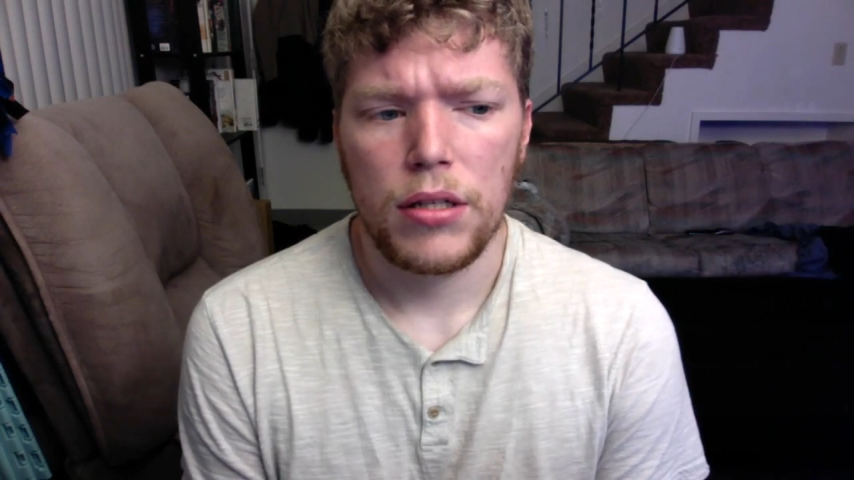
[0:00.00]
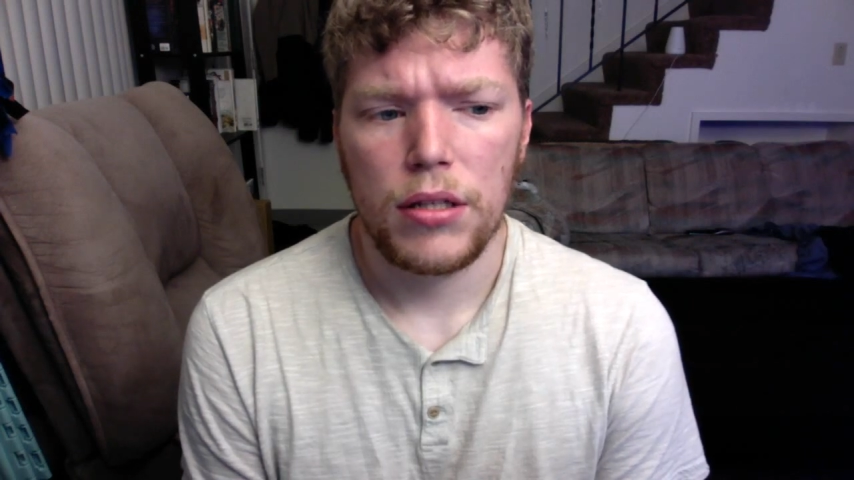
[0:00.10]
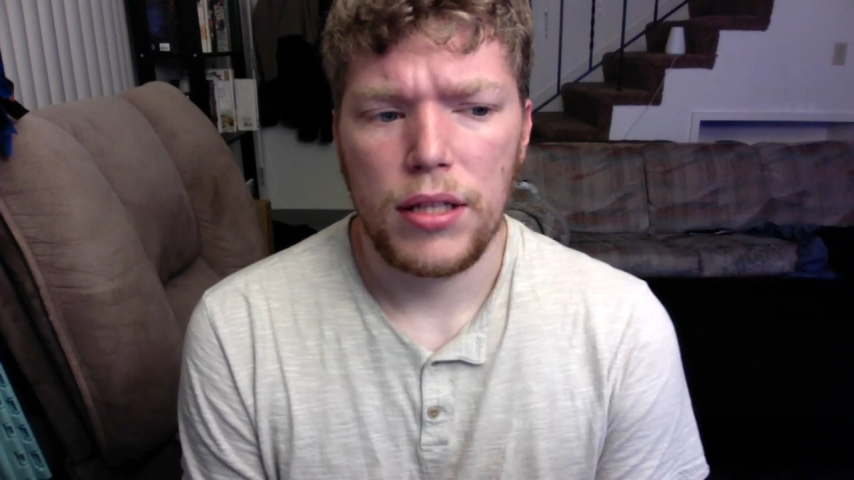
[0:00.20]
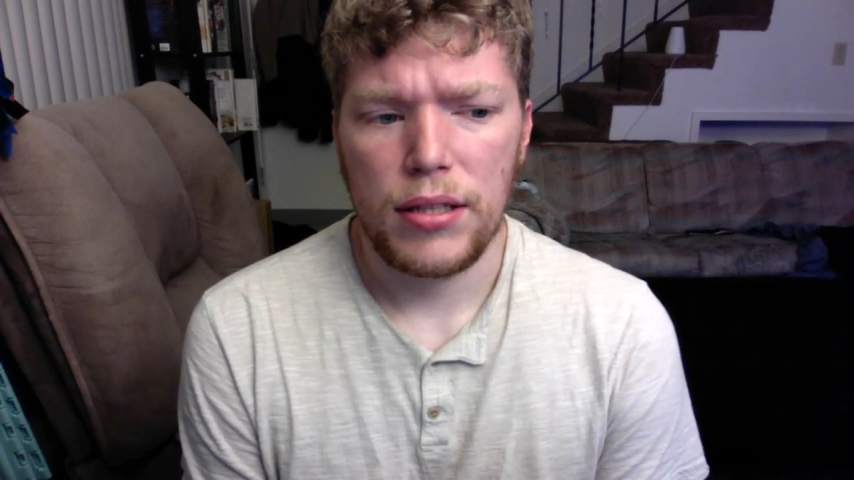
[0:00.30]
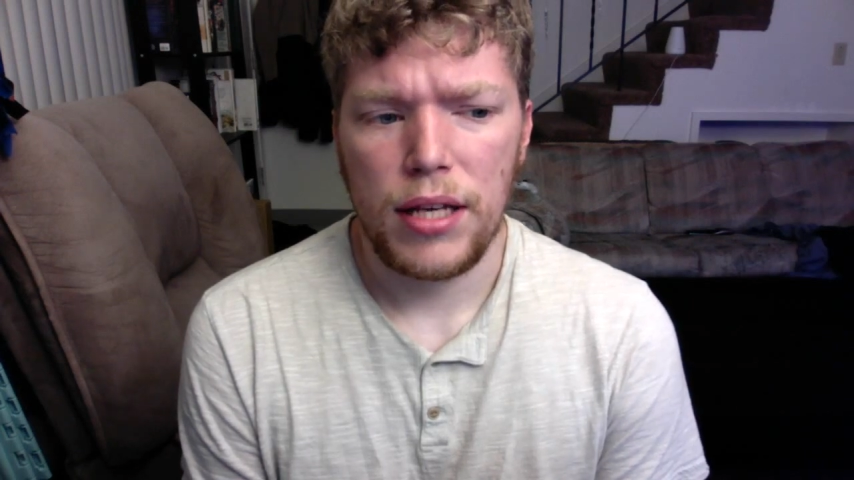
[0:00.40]

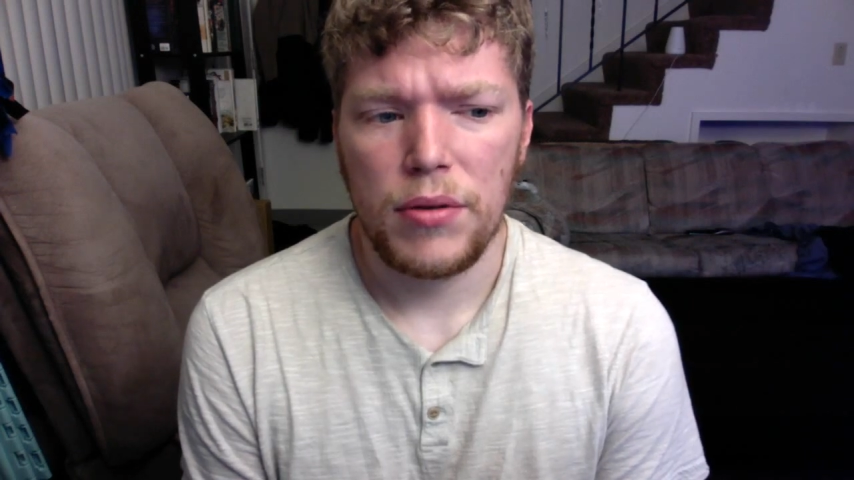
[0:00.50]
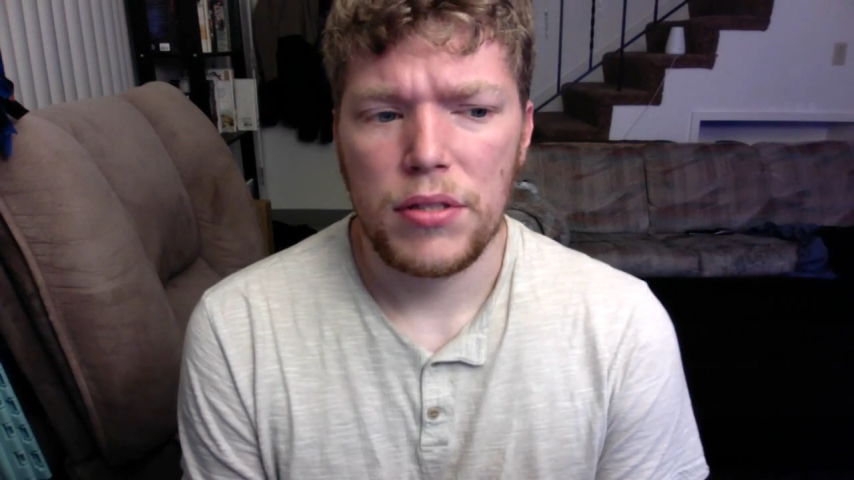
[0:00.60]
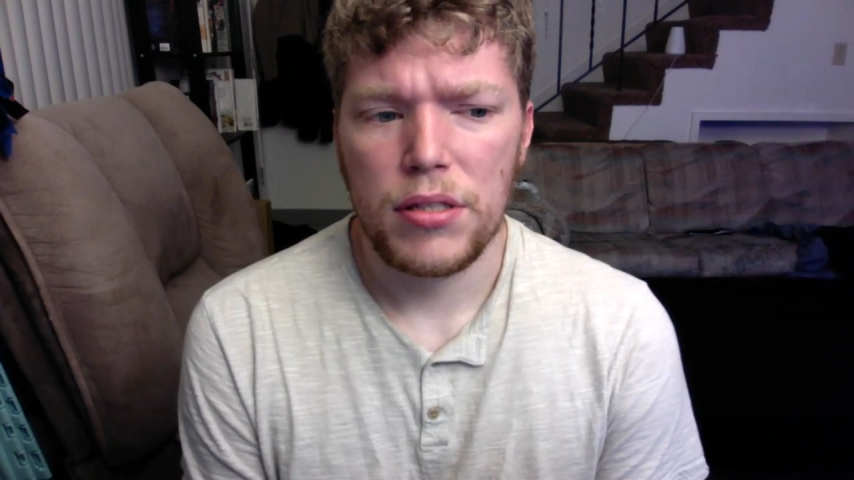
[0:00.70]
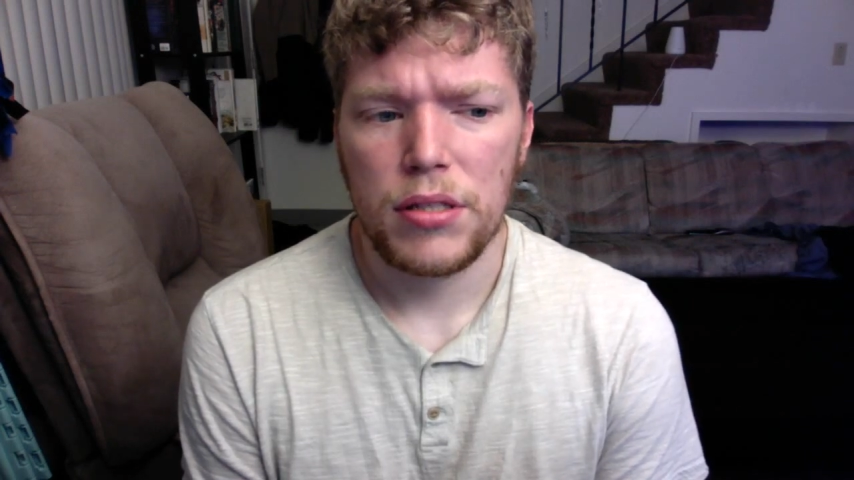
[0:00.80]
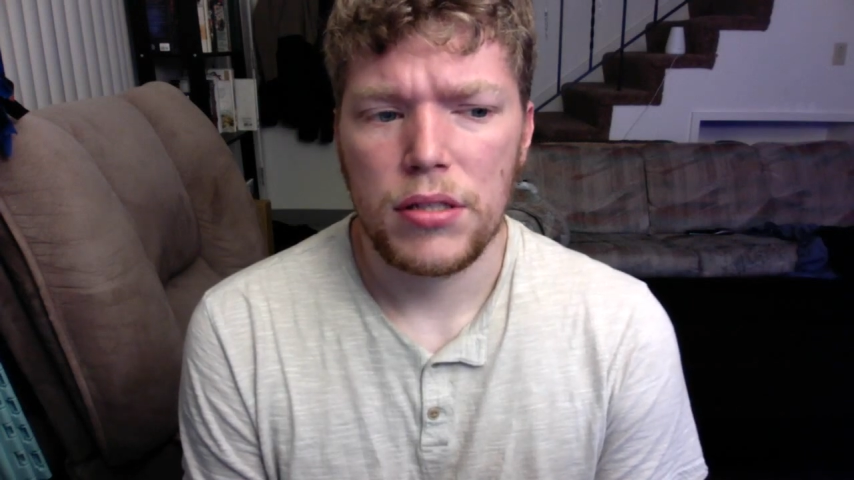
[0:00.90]
that
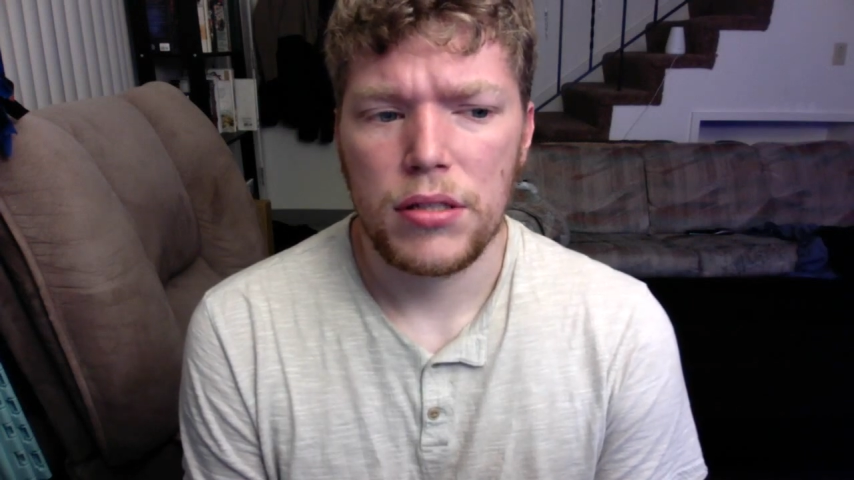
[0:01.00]
was,